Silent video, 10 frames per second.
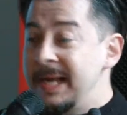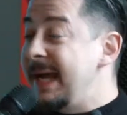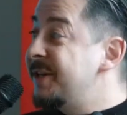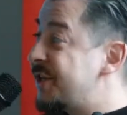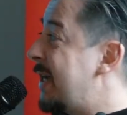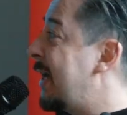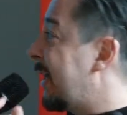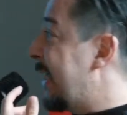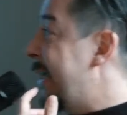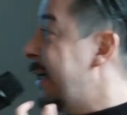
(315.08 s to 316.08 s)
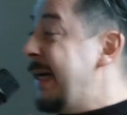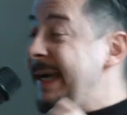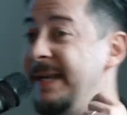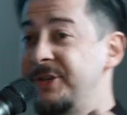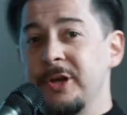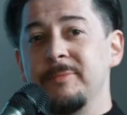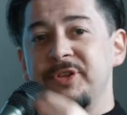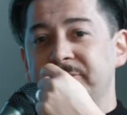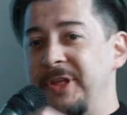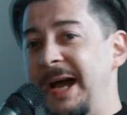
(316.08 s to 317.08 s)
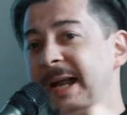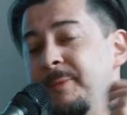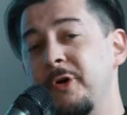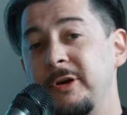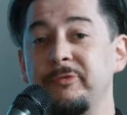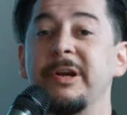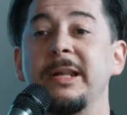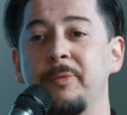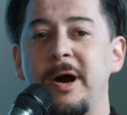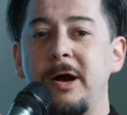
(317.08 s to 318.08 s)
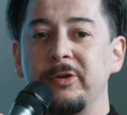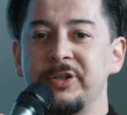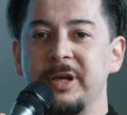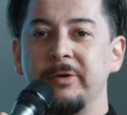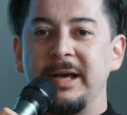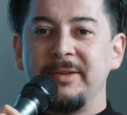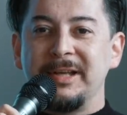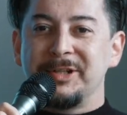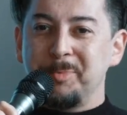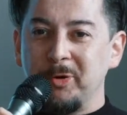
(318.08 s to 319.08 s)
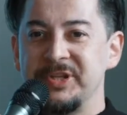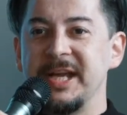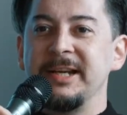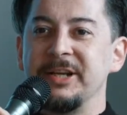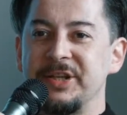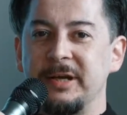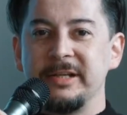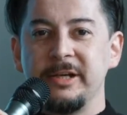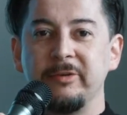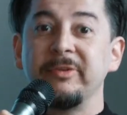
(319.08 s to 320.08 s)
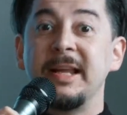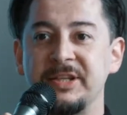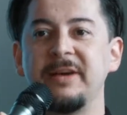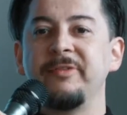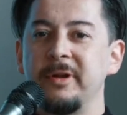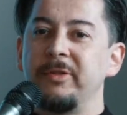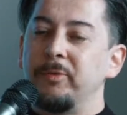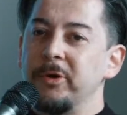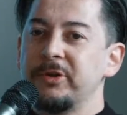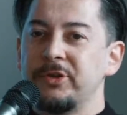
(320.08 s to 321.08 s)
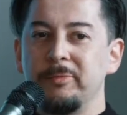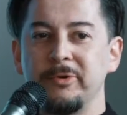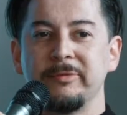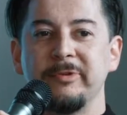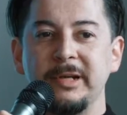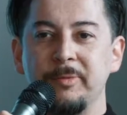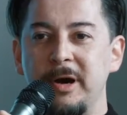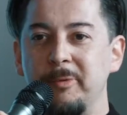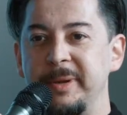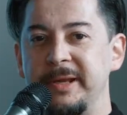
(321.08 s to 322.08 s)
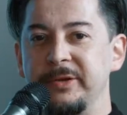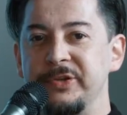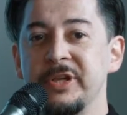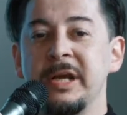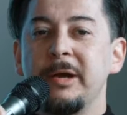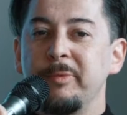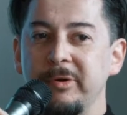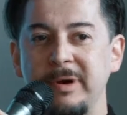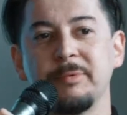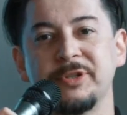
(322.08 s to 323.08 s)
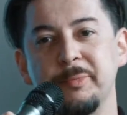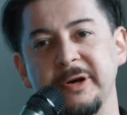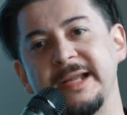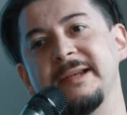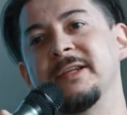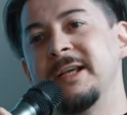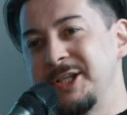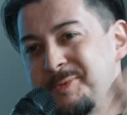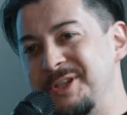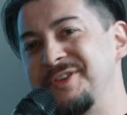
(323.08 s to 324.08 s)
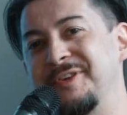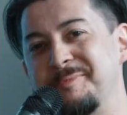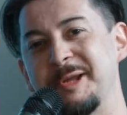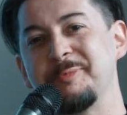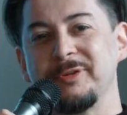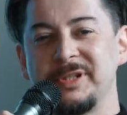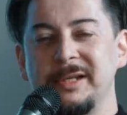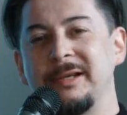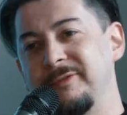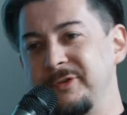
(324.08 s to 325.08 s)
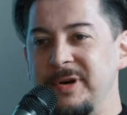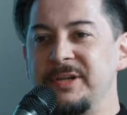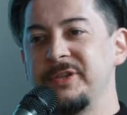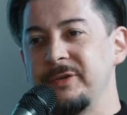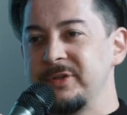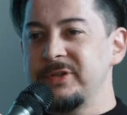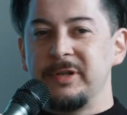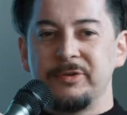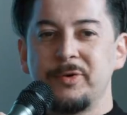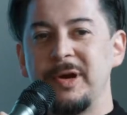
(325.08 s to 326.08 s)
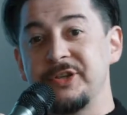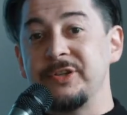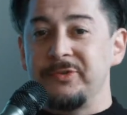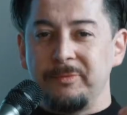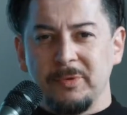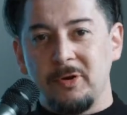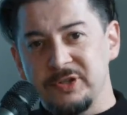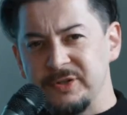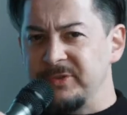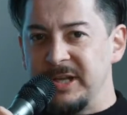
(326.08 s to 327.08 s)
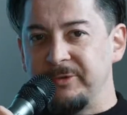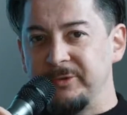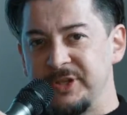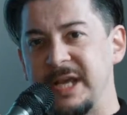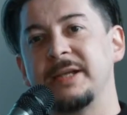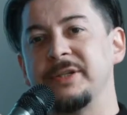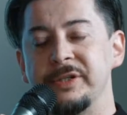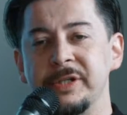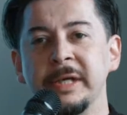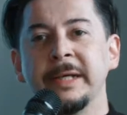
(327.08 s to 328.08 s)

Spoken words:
Incidentally, in terms of that, it worked really well. So that spontaneous idea of let's have another workshop worked really well, because we were able to bring in specific people to kind of address those questions from lots of different sectors,